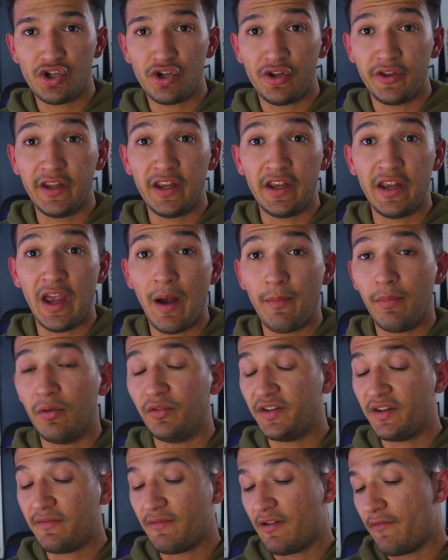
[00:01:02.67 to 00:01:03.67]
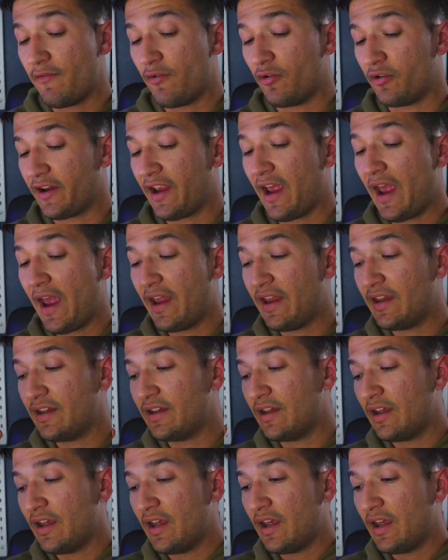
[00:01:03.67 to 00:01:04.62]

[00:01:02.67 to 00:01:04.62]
on the Apple TV 4K.